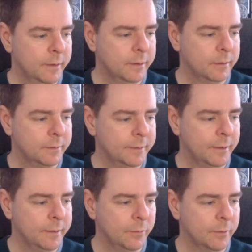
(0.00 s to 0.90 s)
And
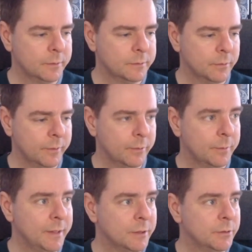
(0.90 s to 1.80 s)
yeah, that works. So go to
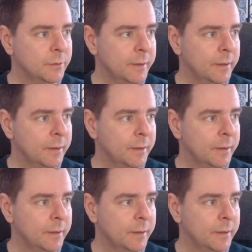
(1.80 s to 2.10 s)
page 2